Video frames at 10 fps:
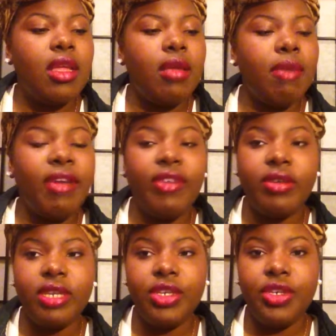my
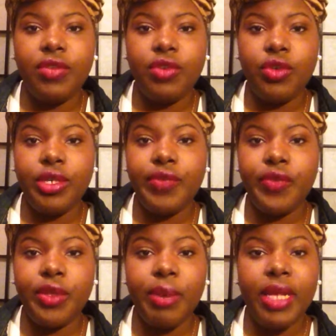foundation of choice
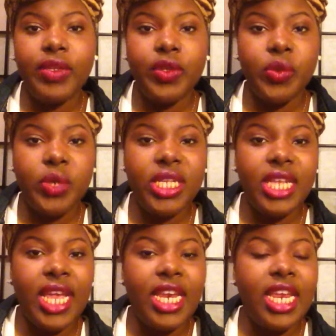for the past 2 weeks,
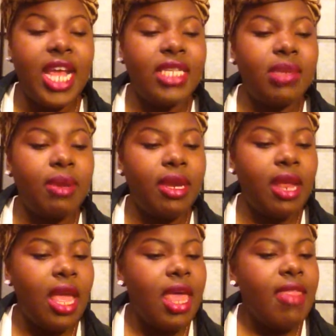and it has been
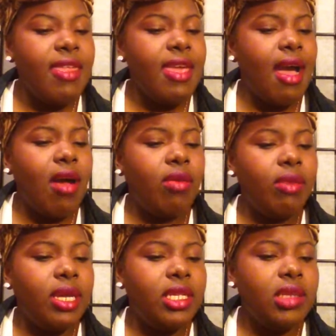the
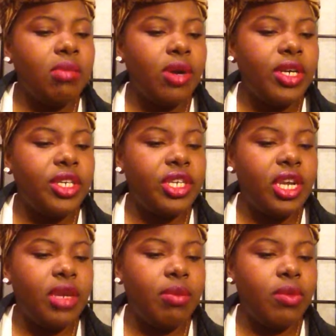iAmFreedomVain Smart
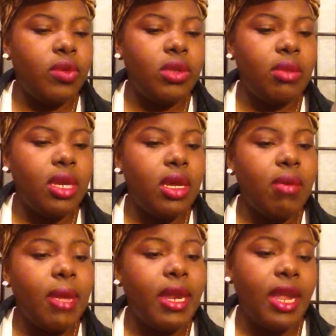Shade Mousse
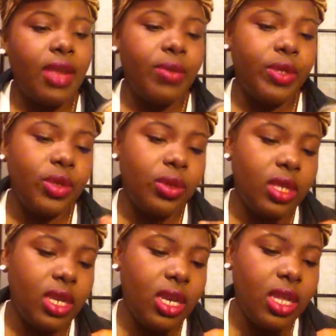Makeup, and I was
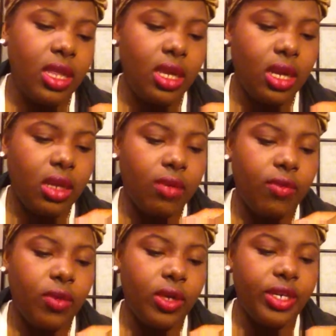using it in the color
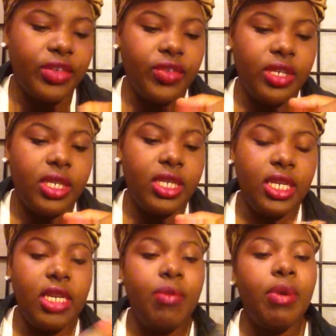
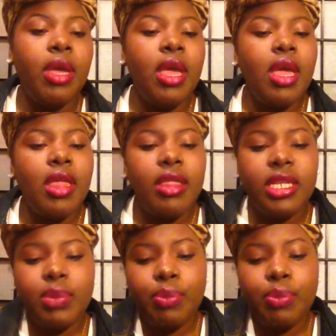400D. This